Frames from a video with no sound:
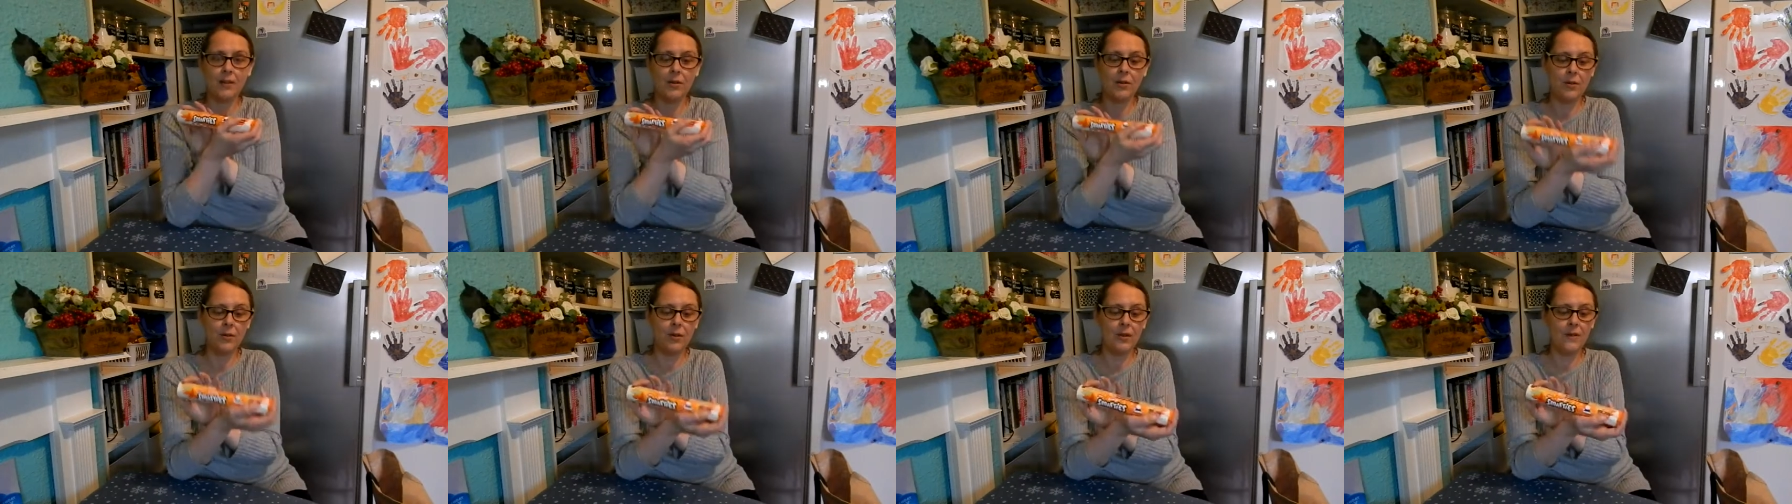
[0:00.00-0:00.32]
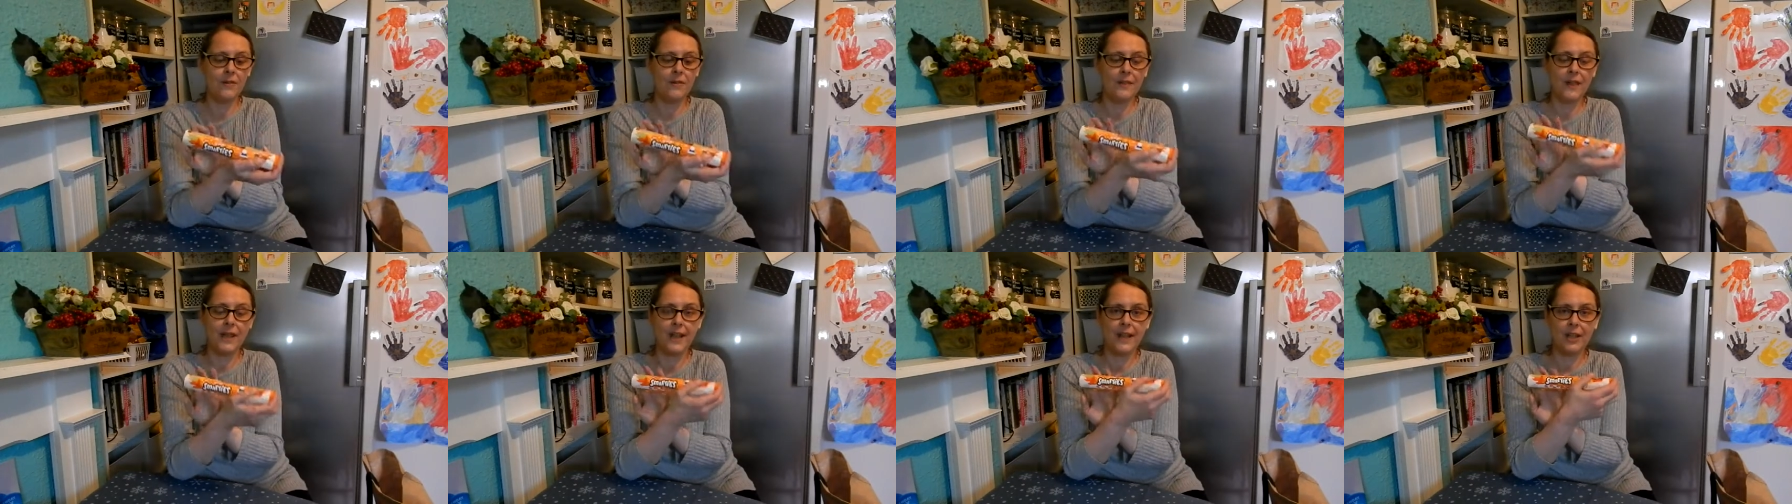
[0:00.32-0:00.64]
all
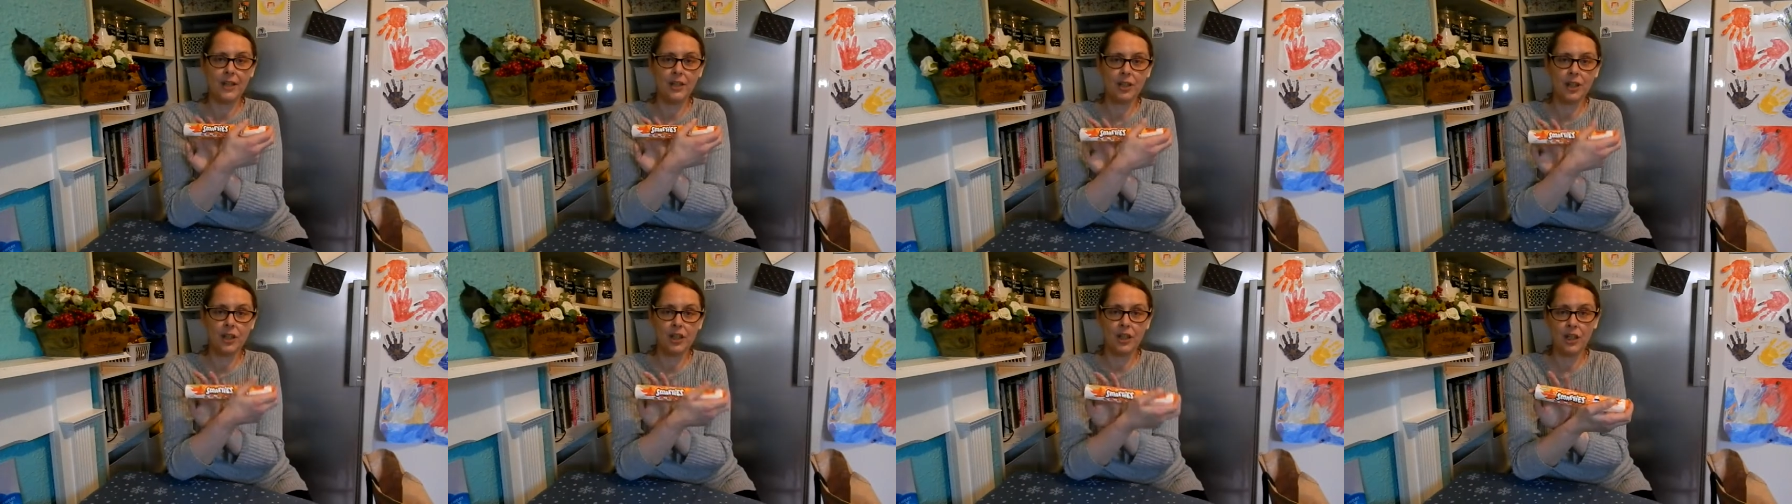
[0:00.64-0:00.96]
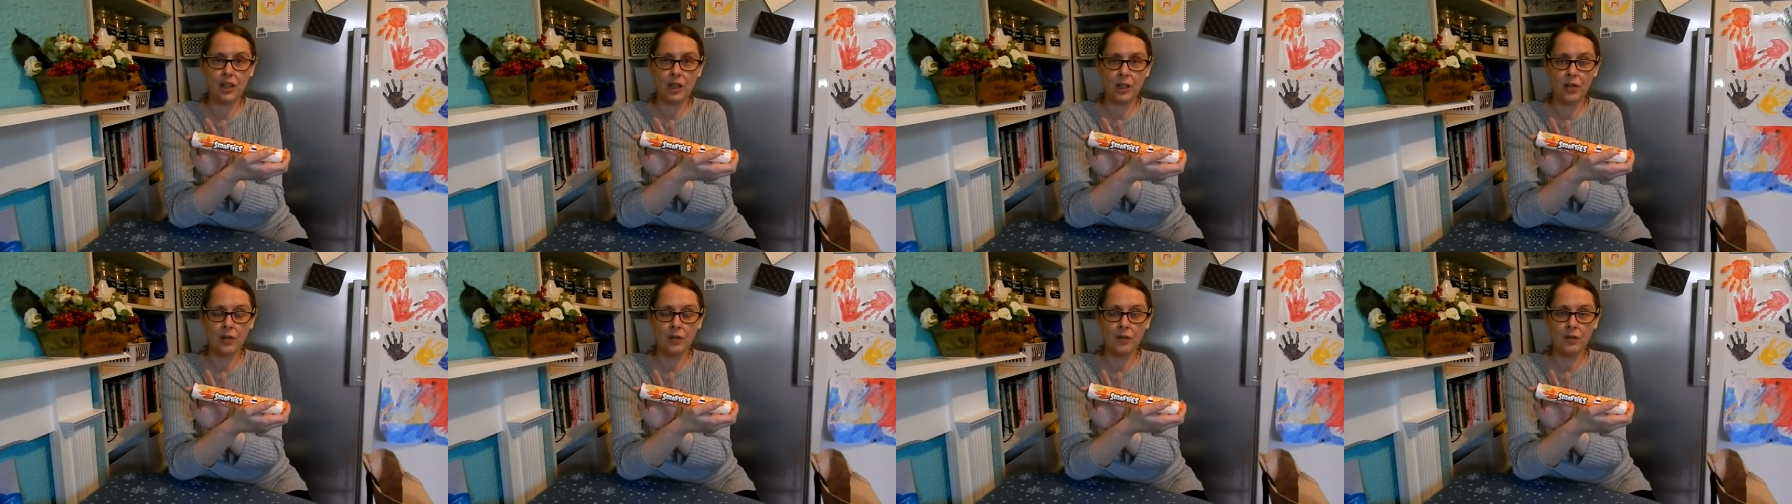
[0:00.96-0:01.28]
of their
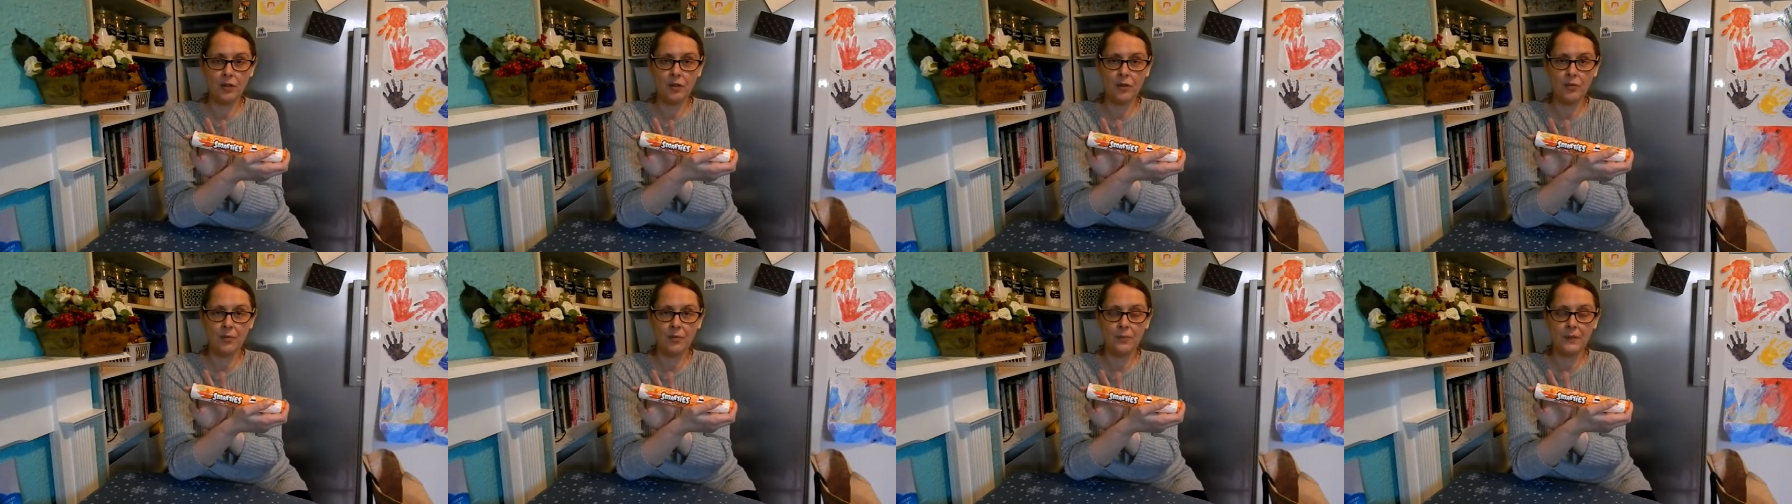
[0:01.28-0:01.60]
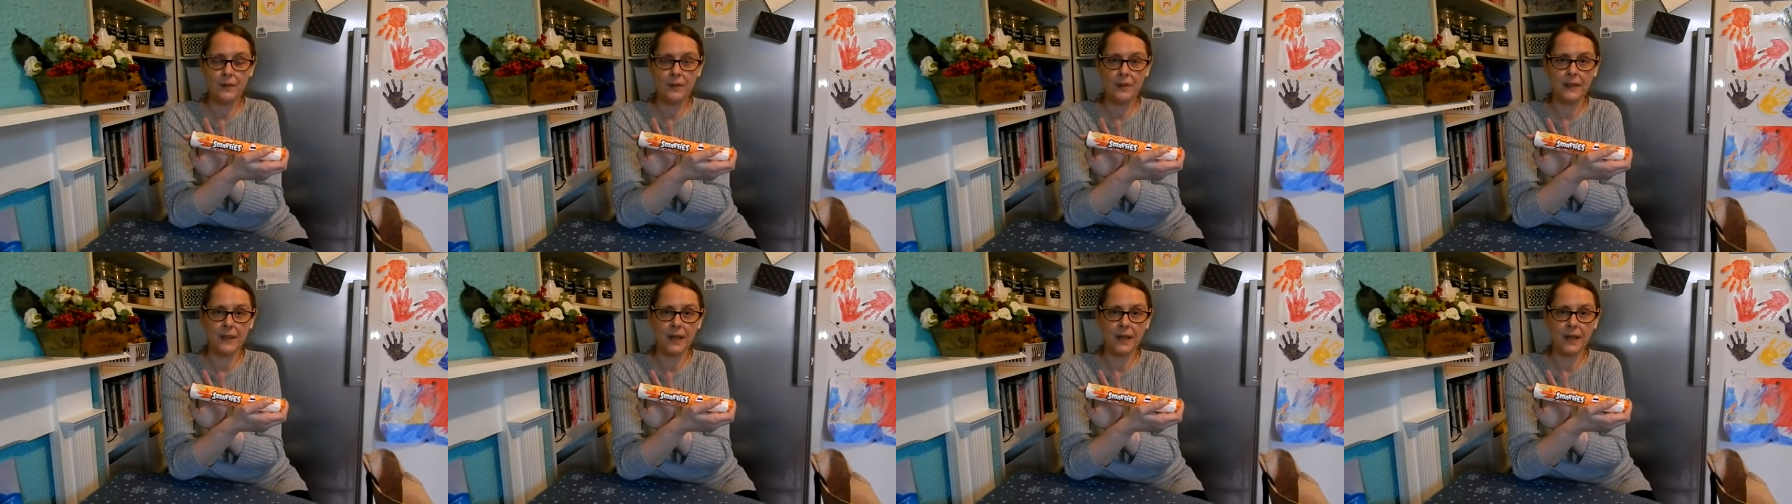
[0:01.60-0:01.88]
tubes